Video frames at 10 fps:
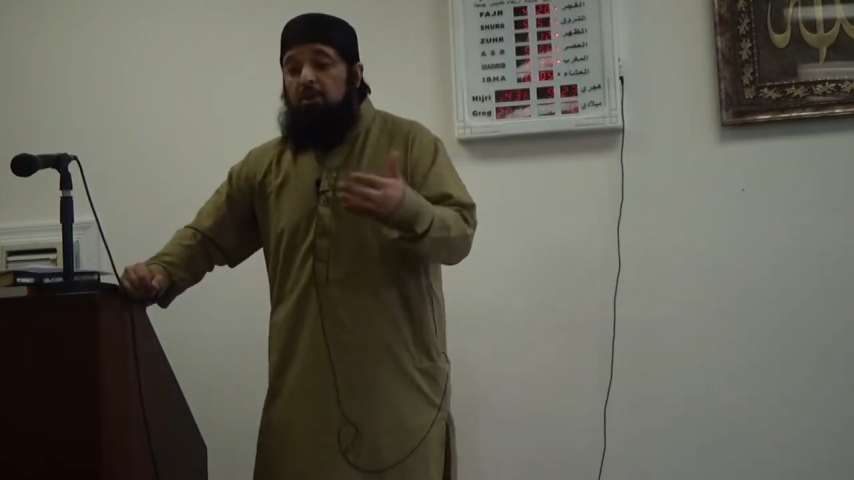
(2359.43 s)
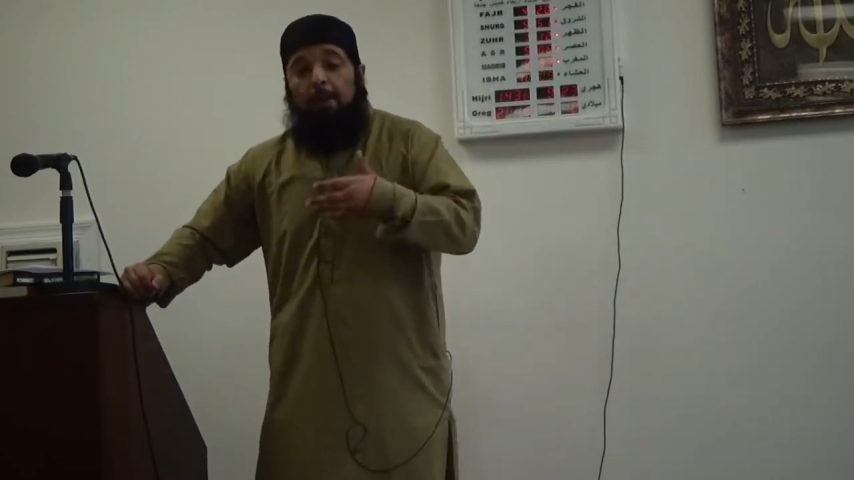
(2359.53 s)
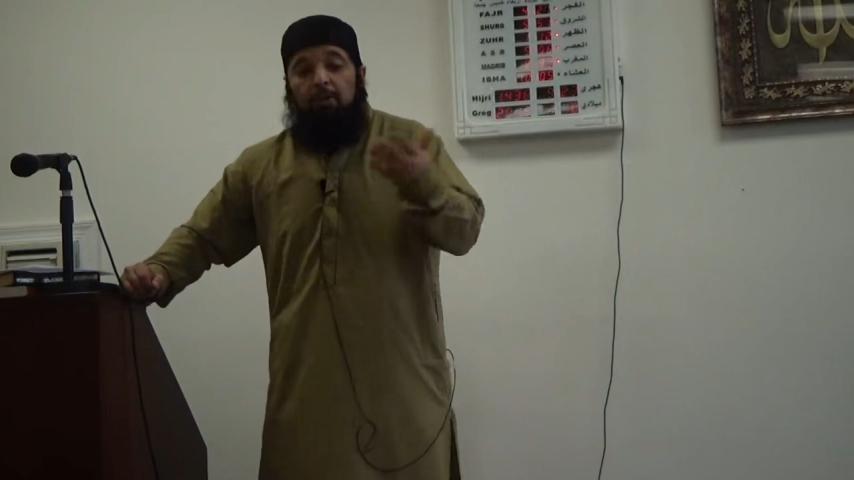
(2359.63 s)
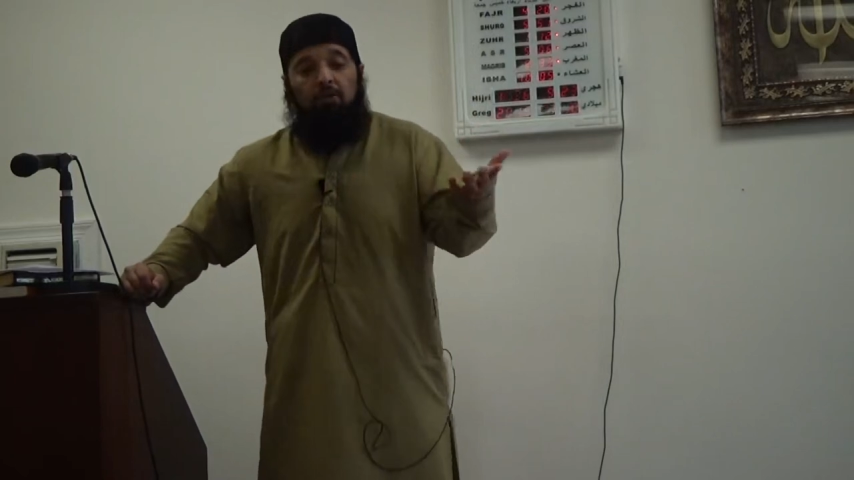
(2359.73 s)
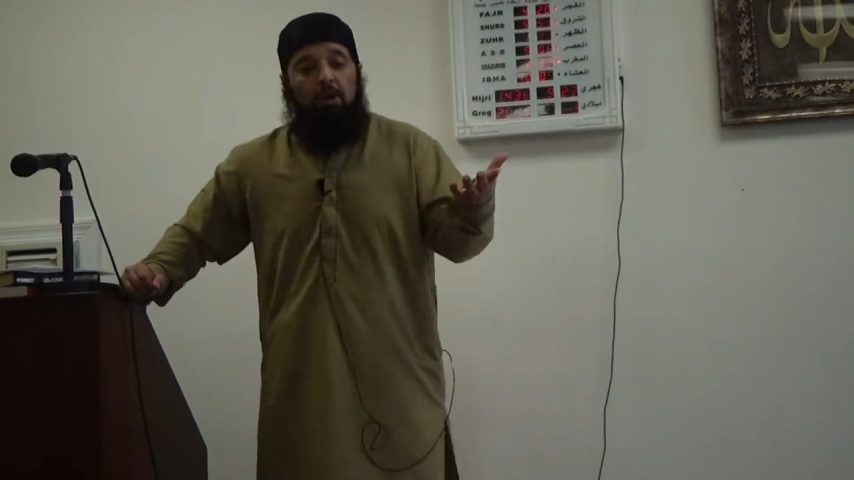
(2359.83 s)

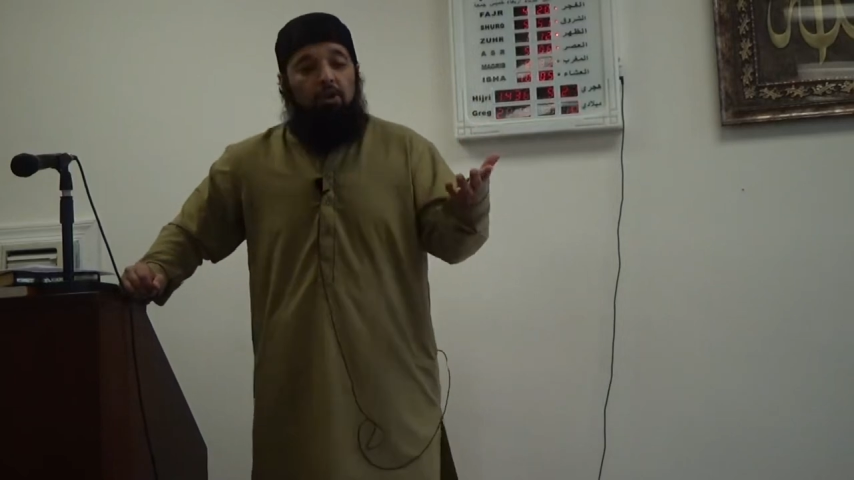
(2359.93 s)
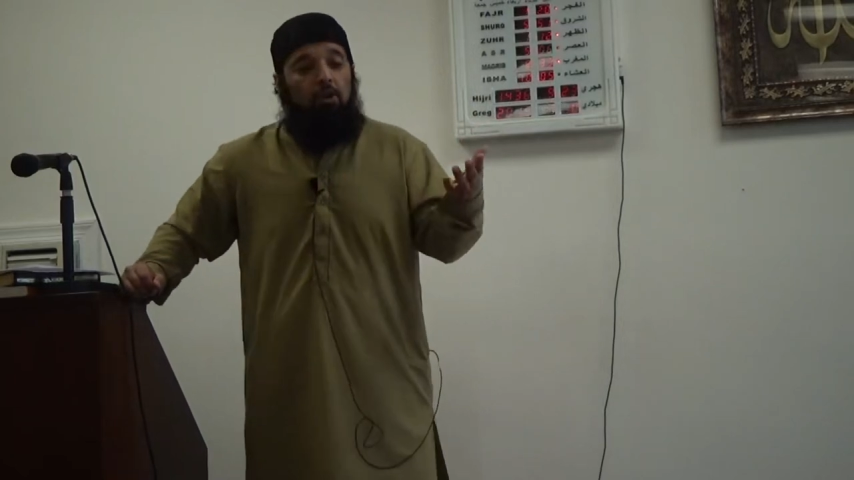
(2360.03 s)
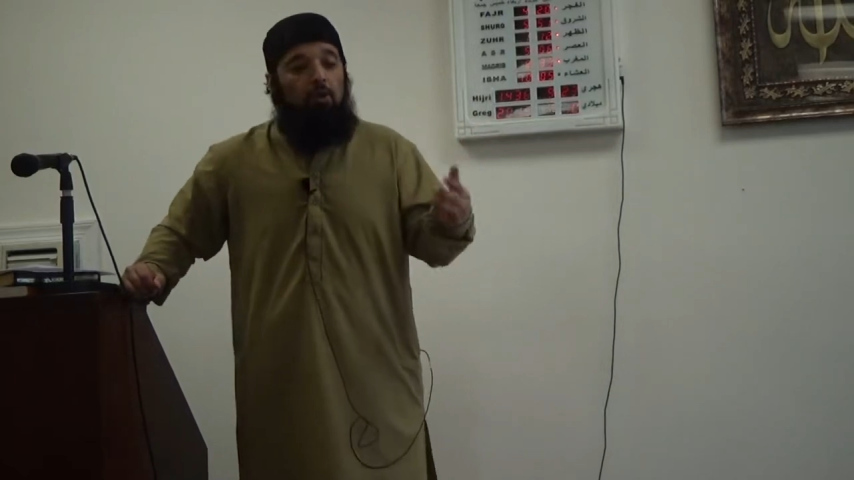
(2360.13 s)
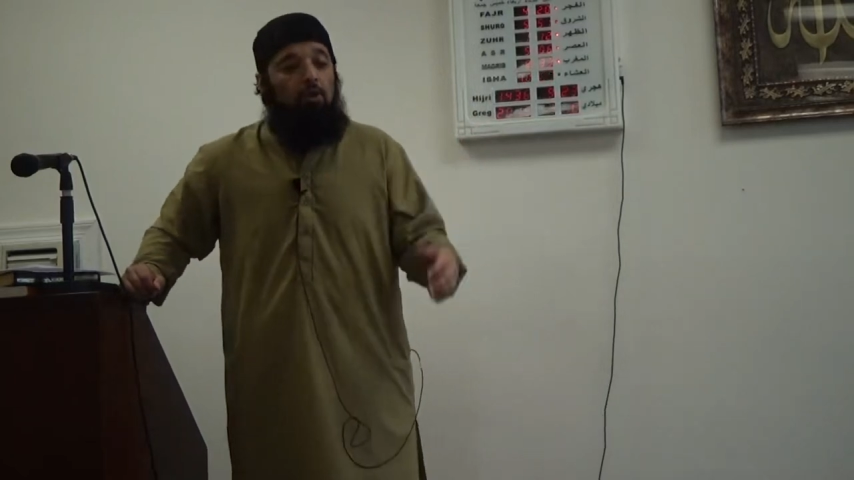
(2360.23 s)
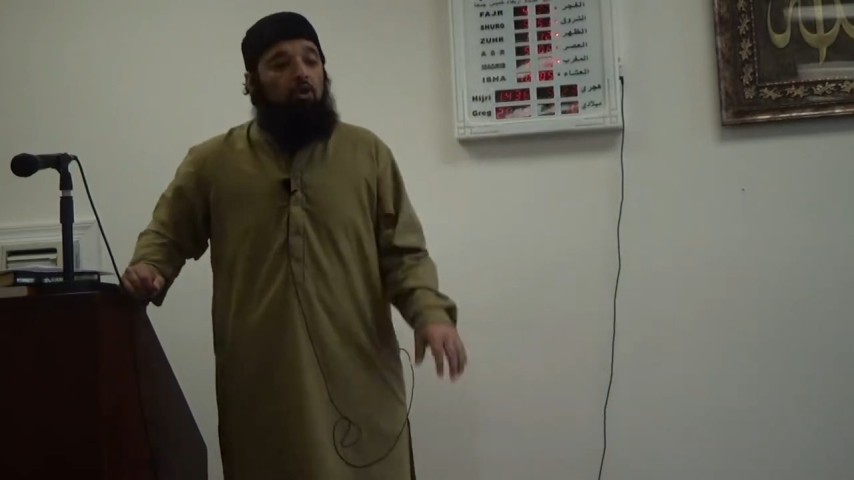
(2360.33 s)
demonstrated
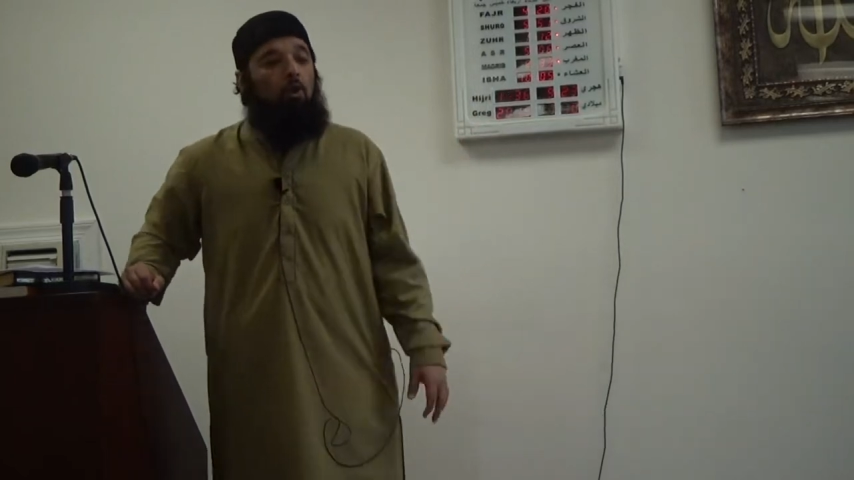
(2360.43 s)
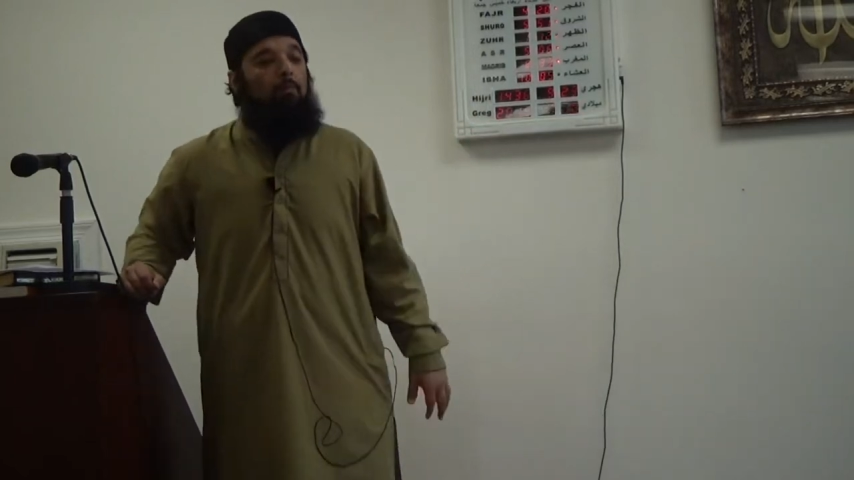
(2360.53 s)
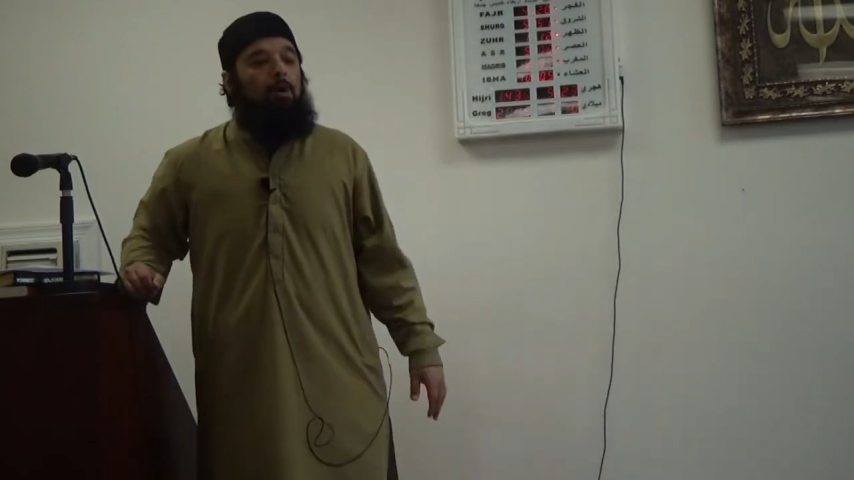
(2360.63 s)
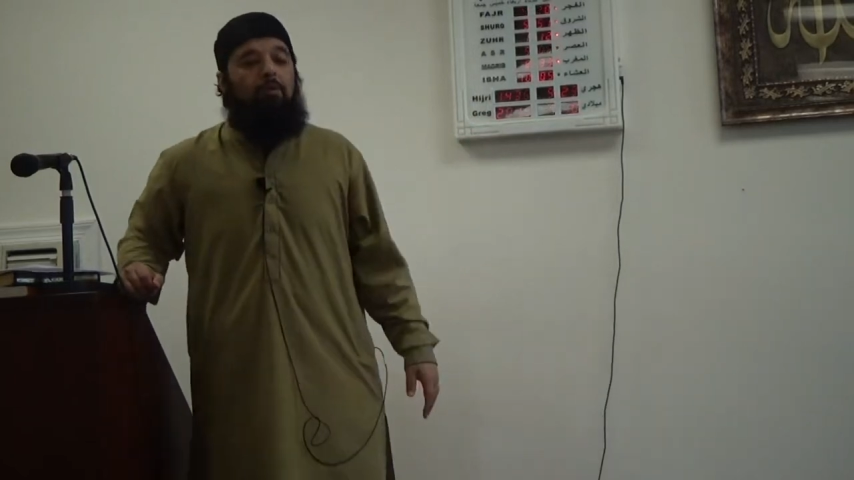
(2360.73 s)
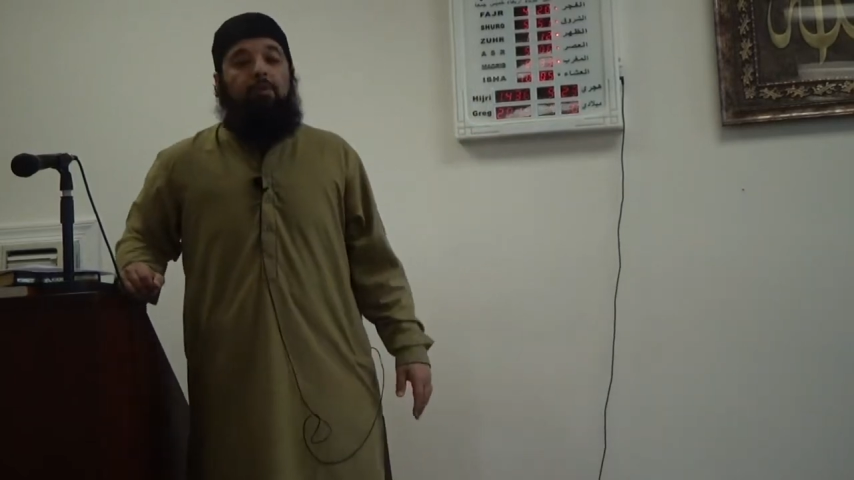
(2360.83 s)
to you in the short
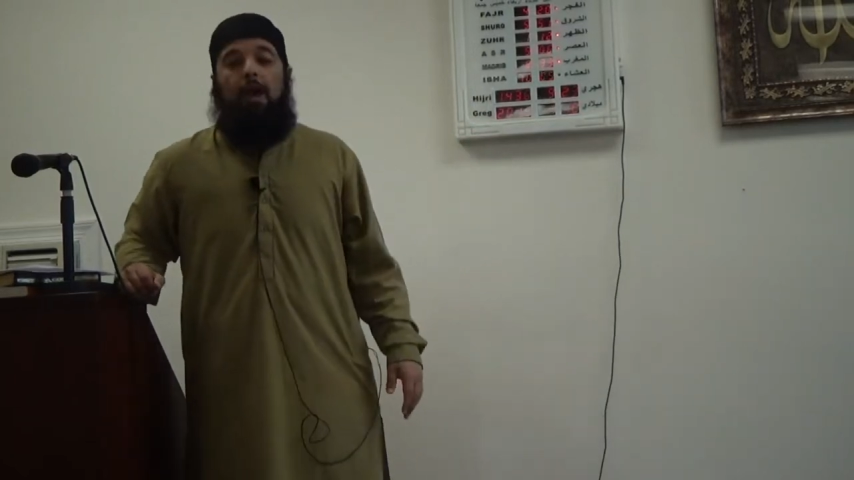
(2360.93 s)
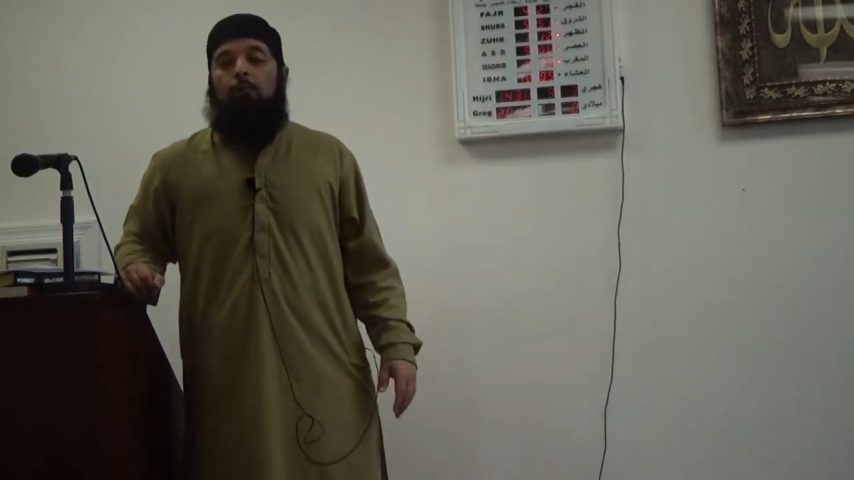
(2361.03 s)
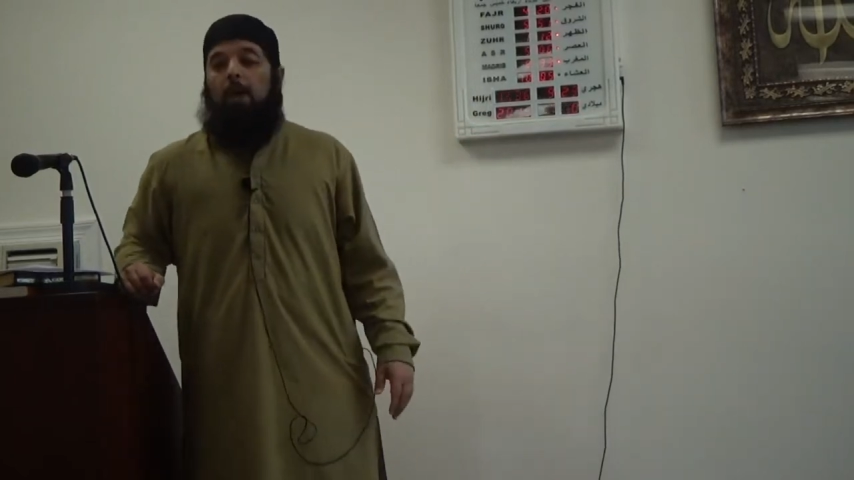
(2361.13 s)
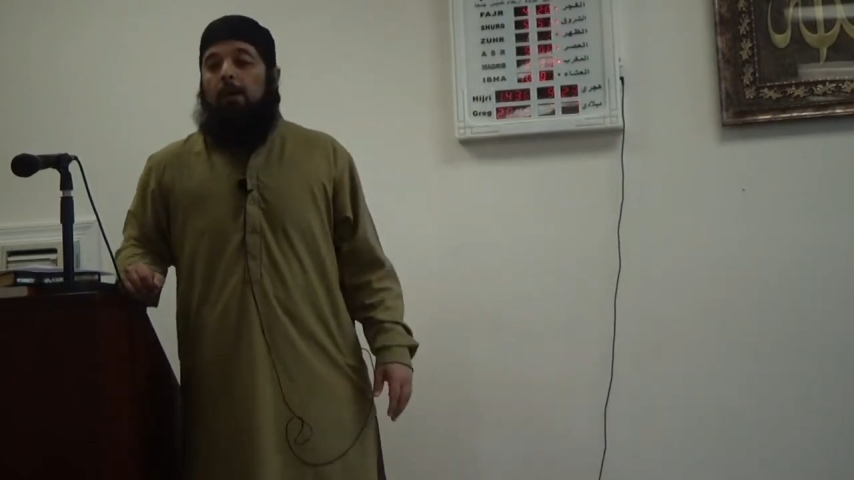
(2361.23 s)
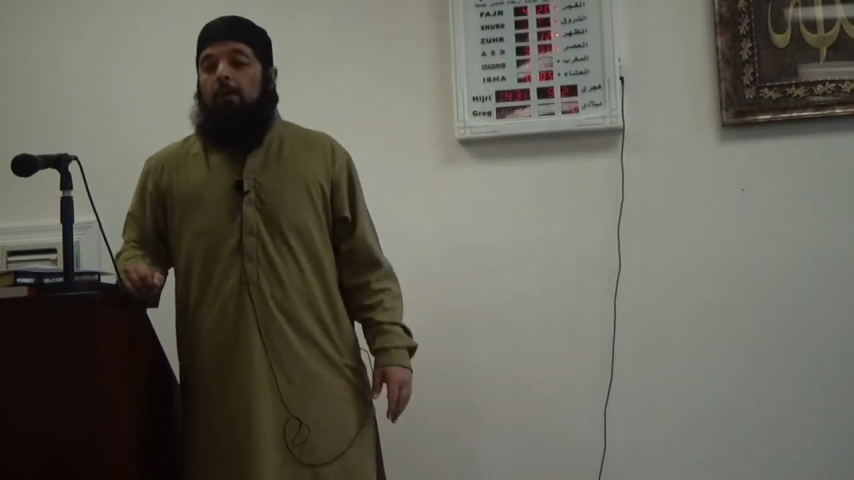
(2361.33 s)
amount of
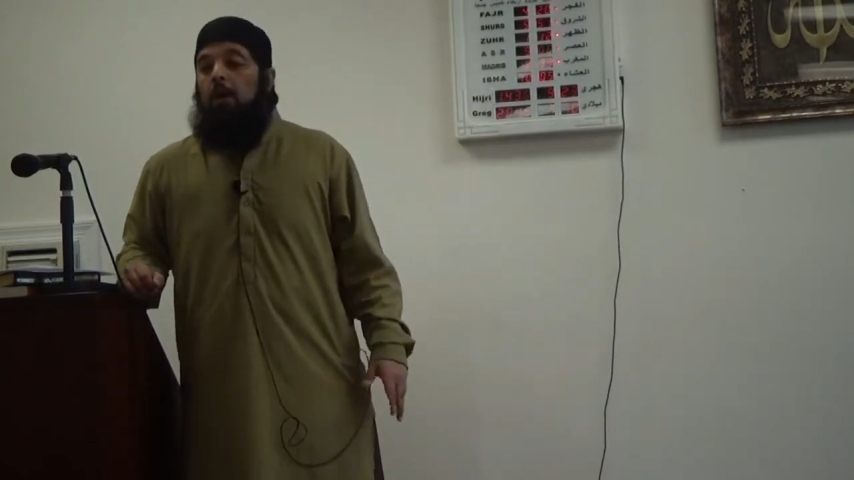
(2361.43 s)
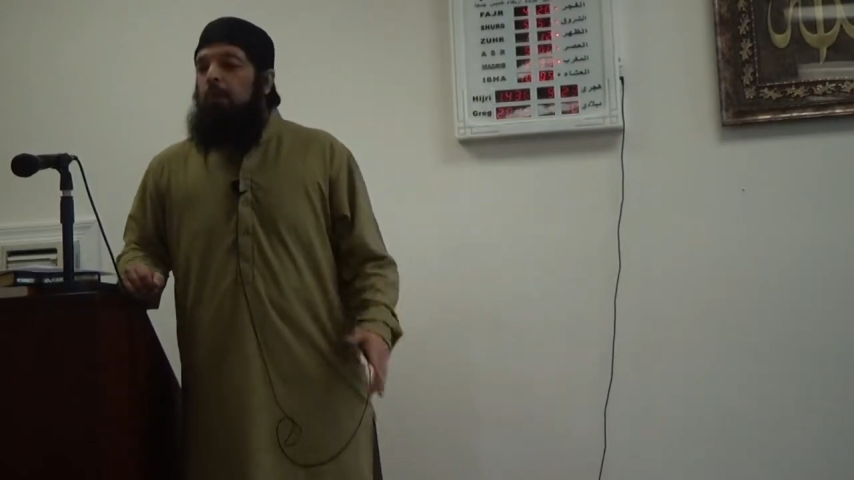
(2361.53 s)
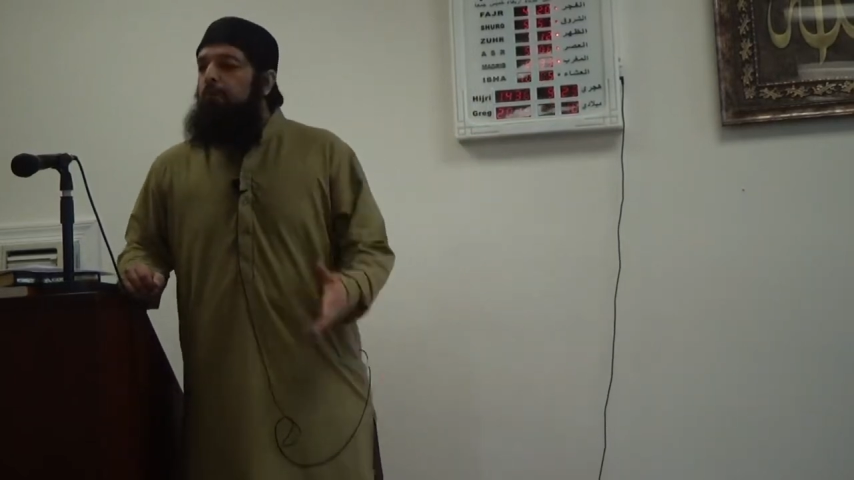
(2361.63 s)
time we have,